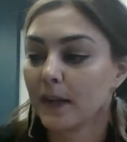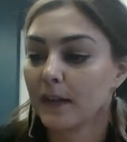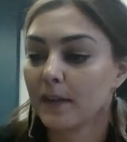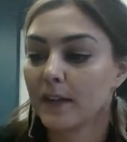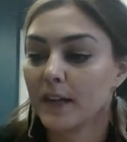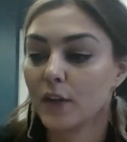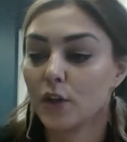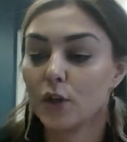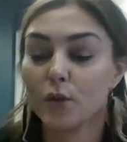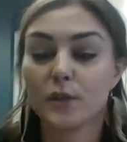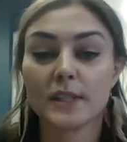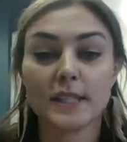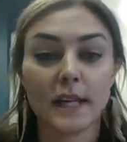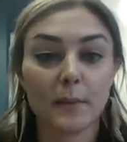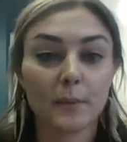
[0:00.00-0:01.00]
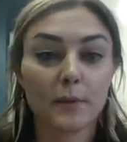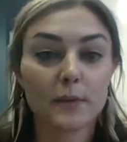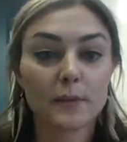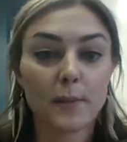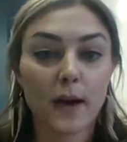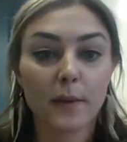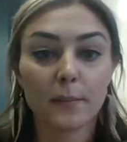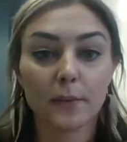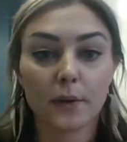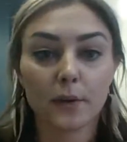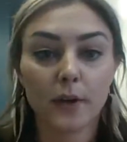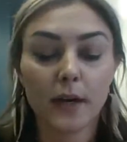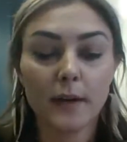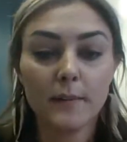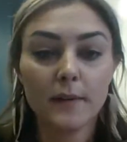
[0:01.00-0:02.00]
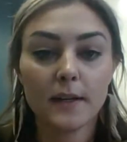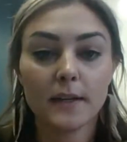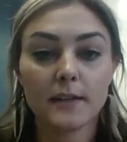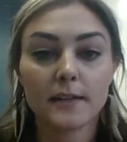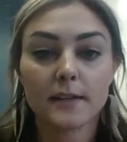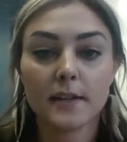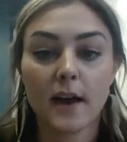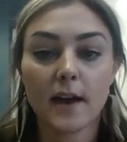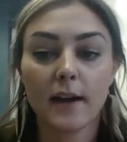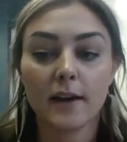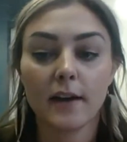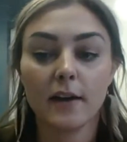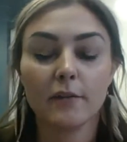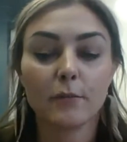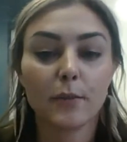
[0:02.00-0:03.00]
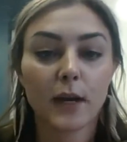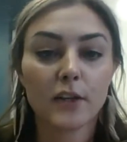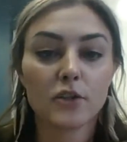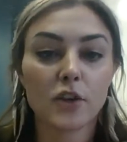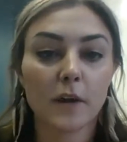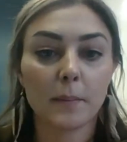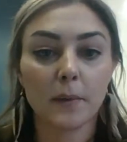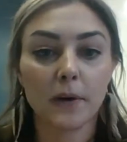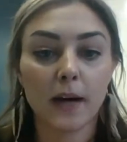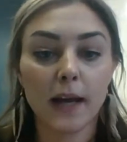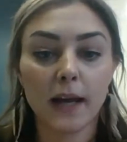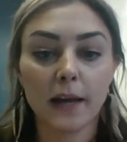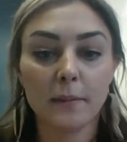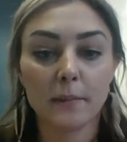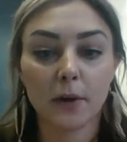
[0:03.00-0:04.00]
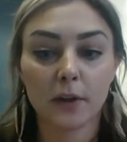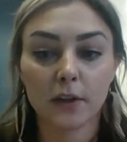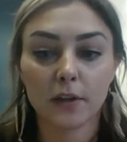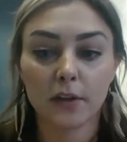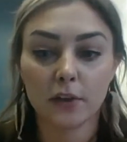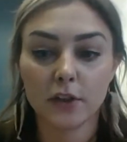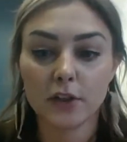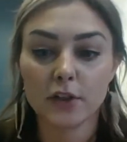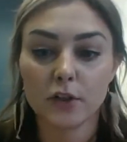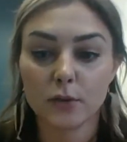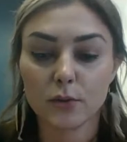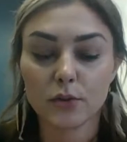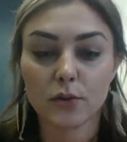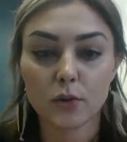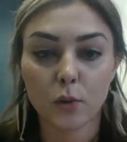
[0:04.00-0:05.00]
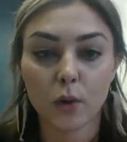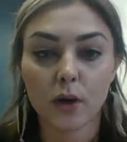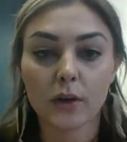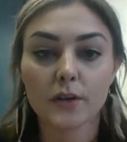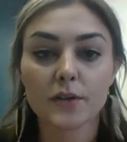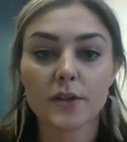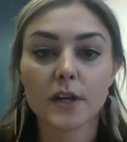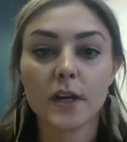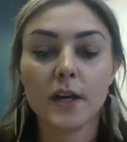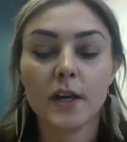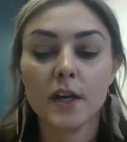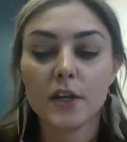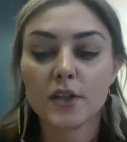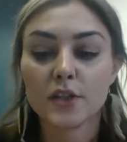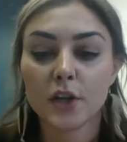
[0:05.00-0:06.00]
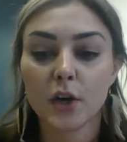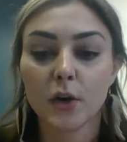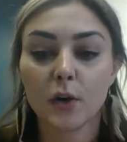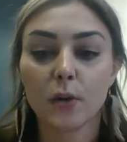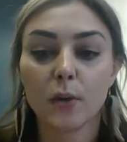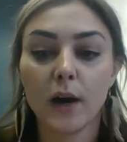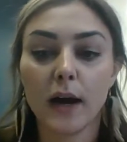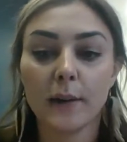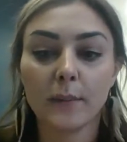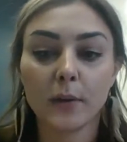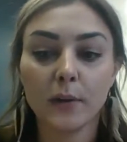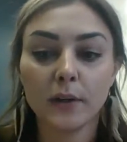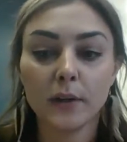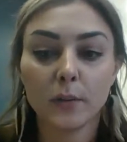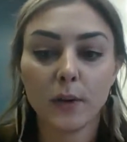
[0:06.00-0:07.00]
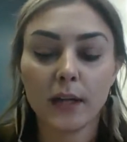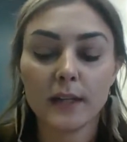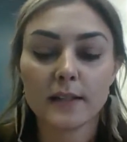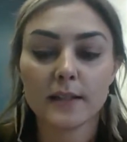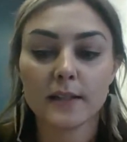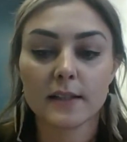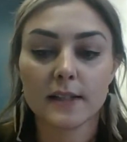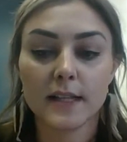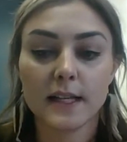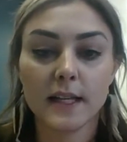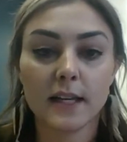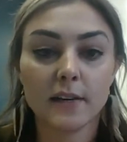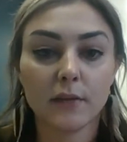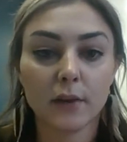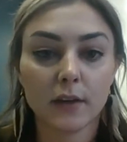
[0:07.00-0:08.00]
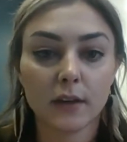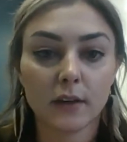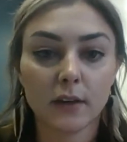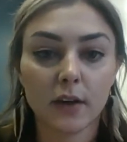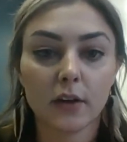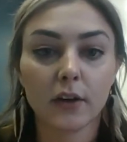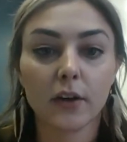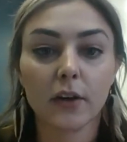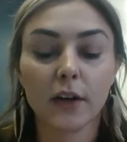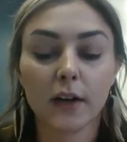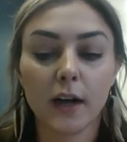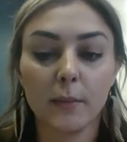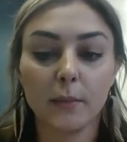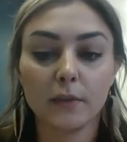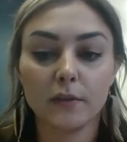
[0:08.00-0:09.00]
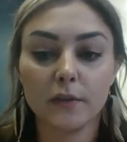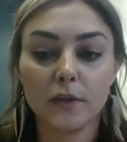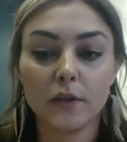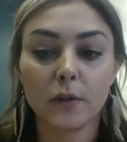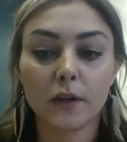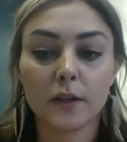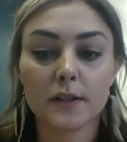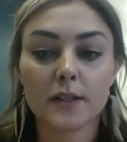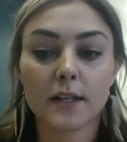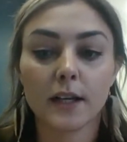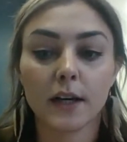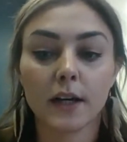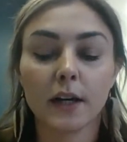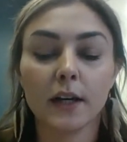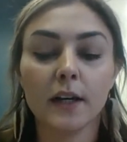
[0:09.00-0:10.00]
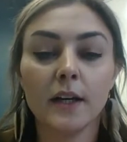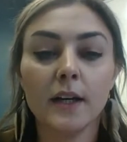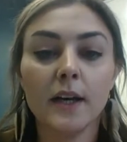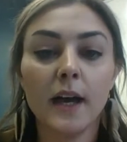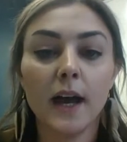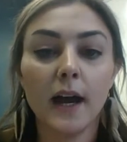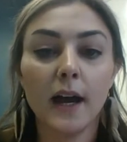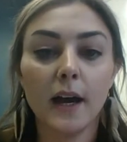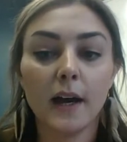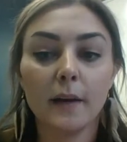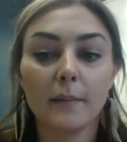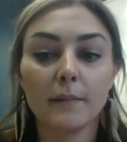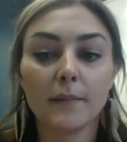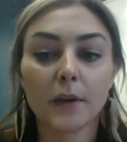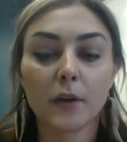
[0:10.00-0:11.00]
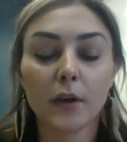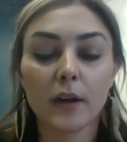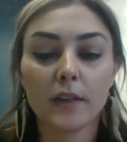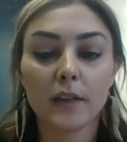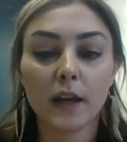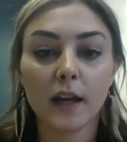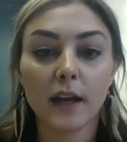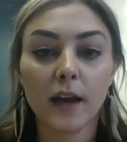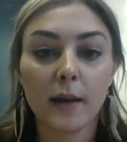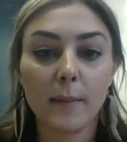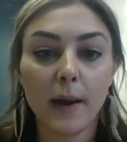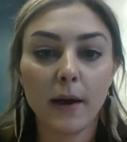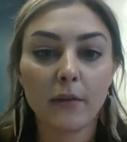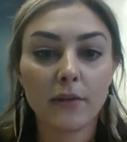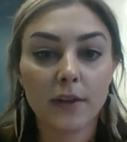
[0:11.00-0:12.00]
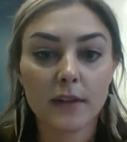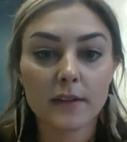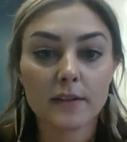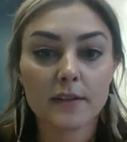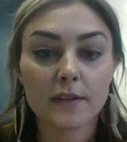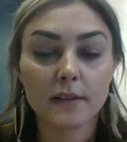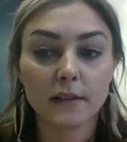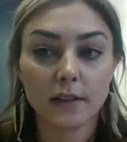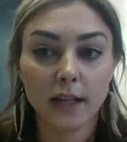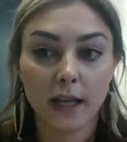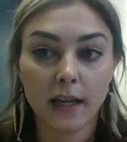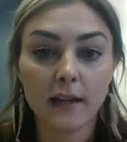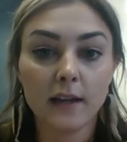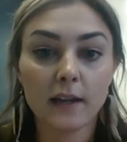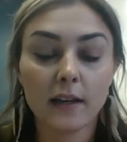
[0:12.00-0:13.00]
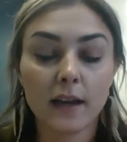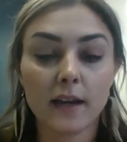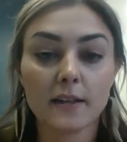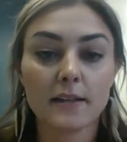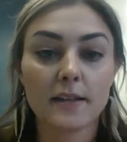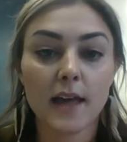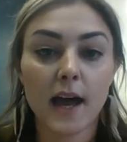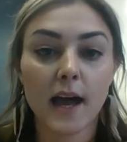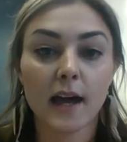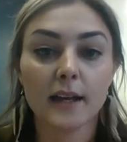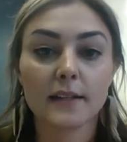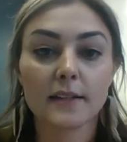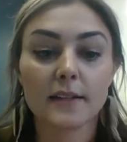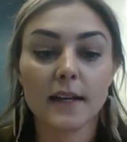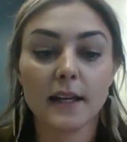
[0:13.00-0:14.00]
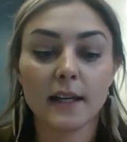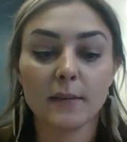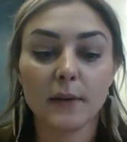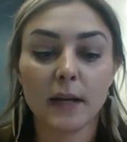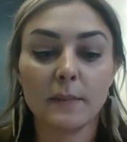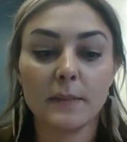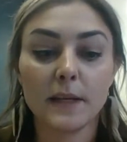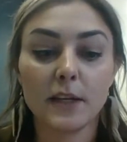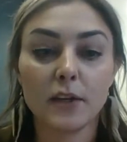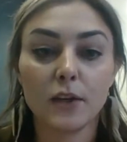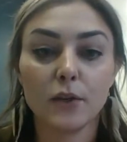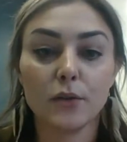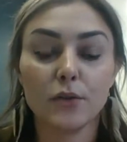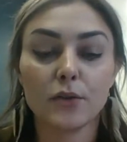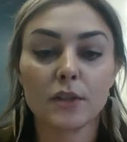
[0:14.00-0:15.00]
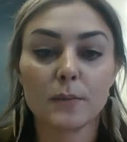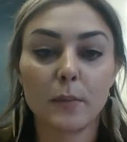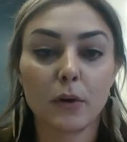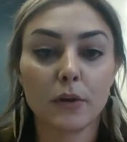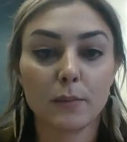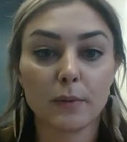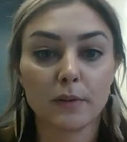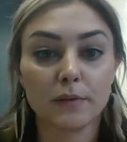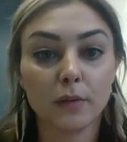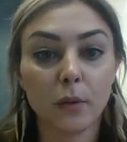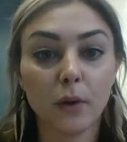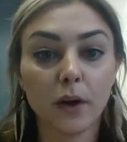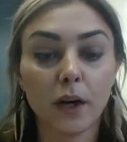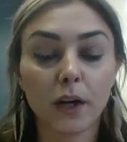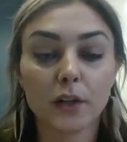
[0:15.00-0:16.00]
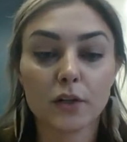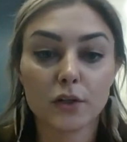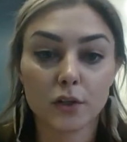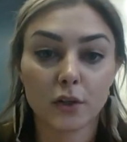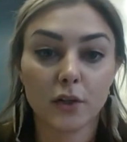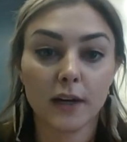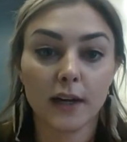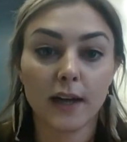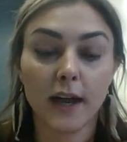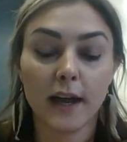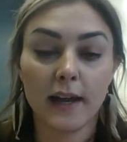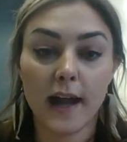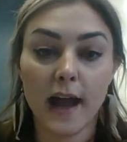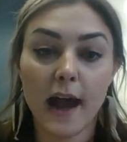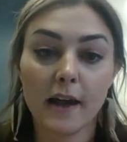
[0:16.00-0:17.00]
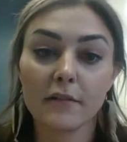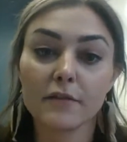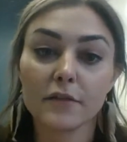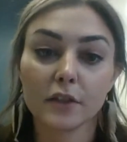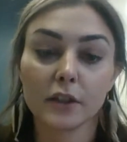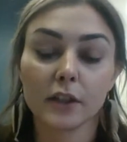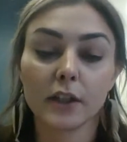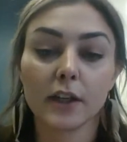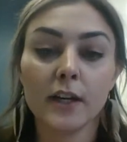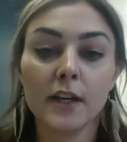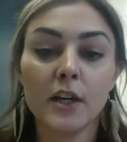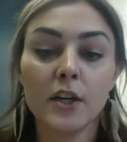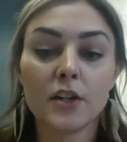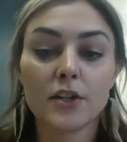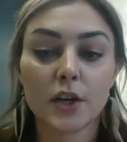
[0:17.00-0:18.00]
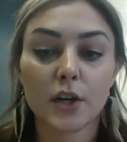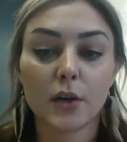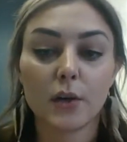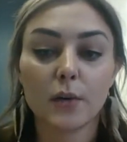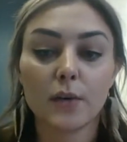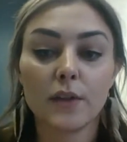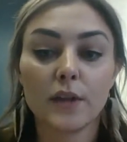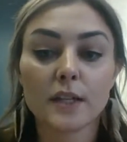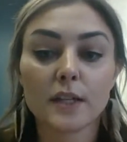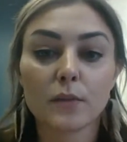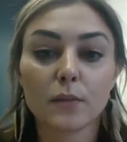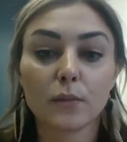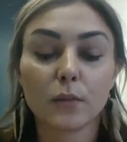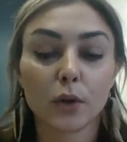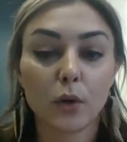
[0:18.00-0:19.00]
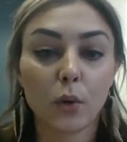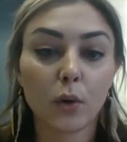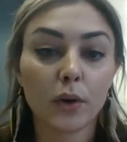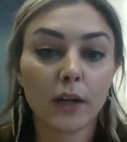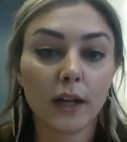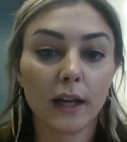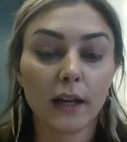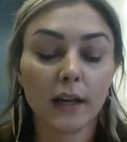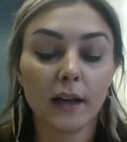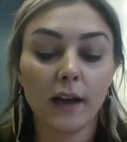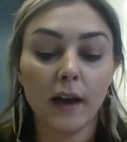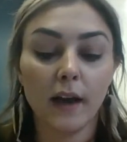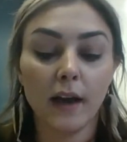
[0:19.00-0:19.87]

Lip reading: the new sample spot program inside of Price Chopper and Market 32 stores. So I'm going to wait to see if we can garner a couple of viewers here. The great thing about this link is that it can be used both before, during, and after. So this recording,